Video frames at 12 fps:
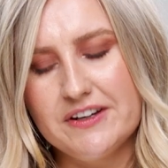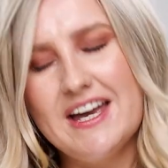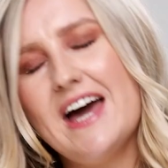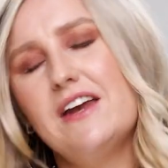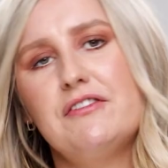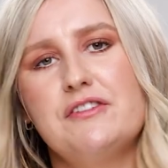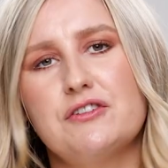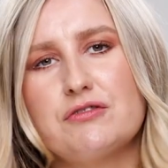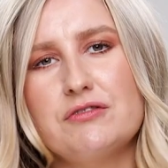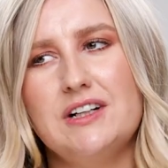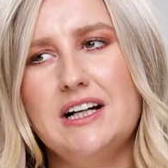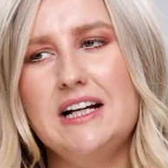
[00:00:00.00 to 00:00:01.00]
Again, it feels
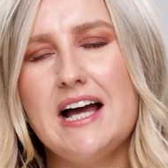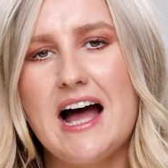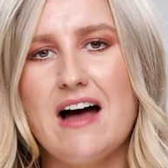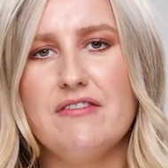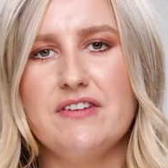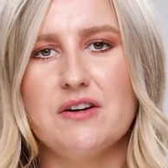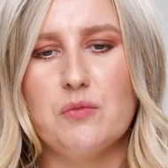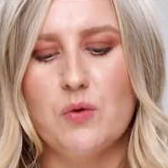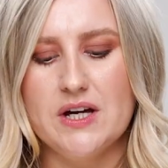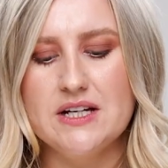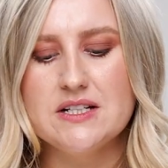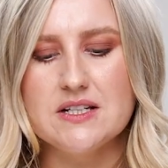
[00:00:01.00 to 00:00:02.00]
really heavy and
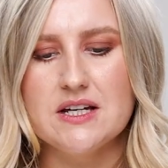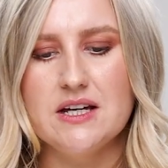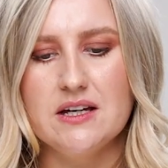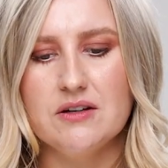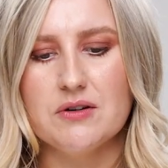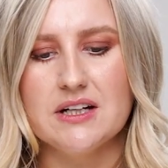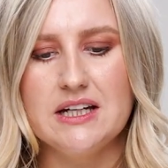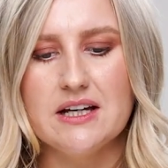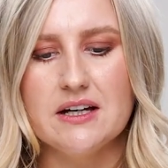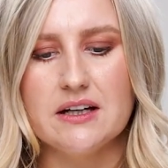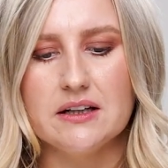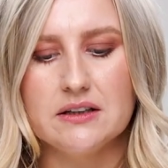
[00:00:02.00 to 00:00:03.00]
weighty. You can
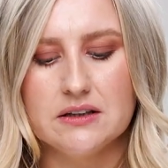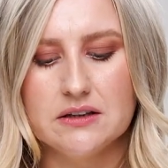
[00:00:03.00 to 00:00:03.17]
hear